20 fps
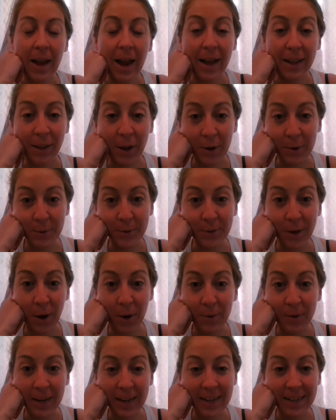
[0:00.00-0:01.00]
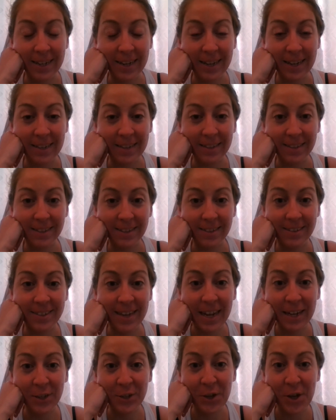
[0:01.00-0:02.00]
Hello, so it is
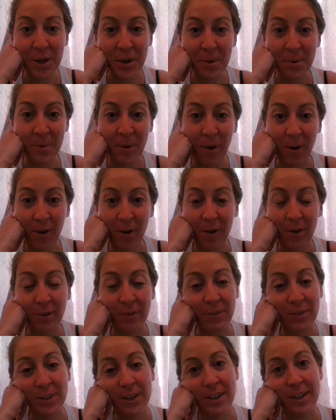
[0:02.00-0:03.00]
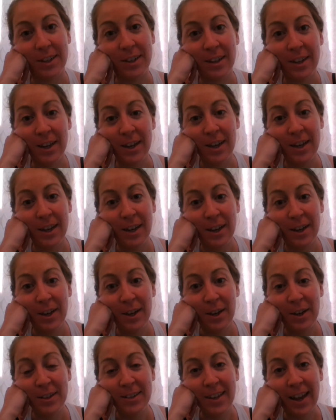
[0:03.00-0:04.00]
day 2 of the
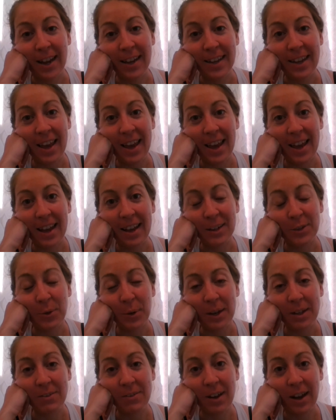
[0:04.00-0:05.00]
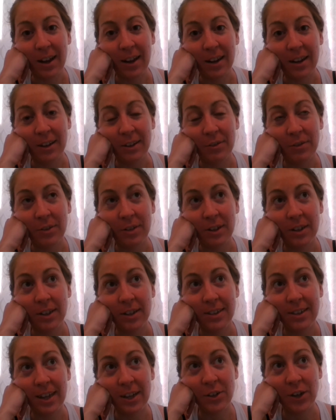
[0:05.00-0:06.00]
10k 25
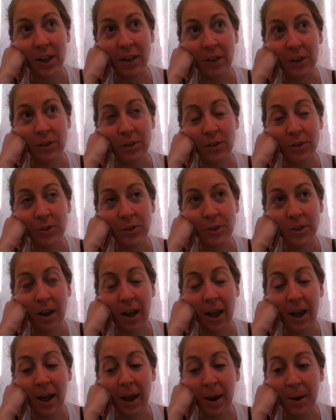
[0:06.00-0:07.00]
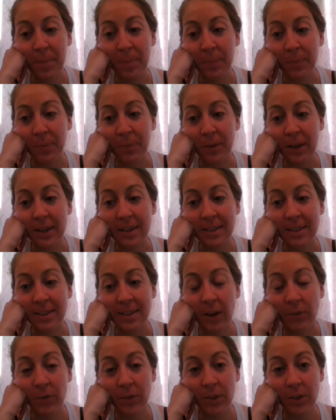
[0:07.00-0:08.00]
day challenge. It's the
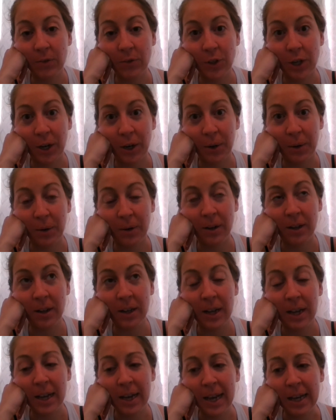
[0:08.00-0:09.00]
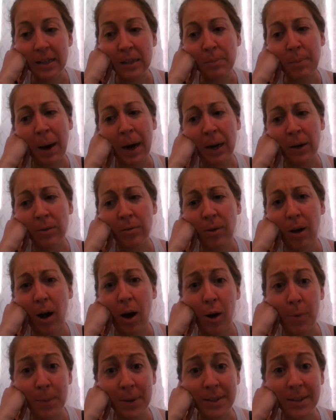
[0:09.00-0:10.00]
7th of June. It's about
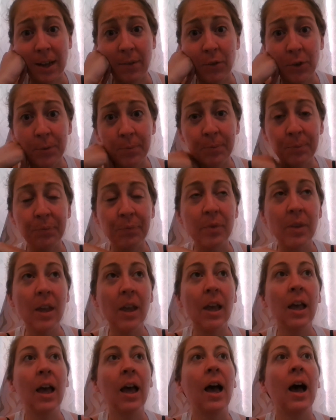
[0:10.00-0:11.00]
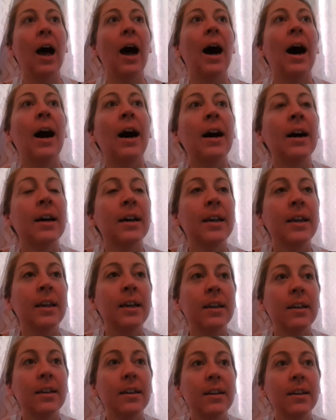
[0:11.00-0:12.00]
7:30.
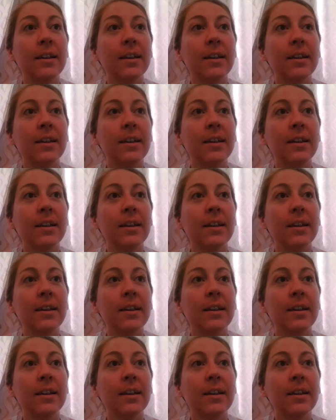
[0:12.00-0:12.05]
I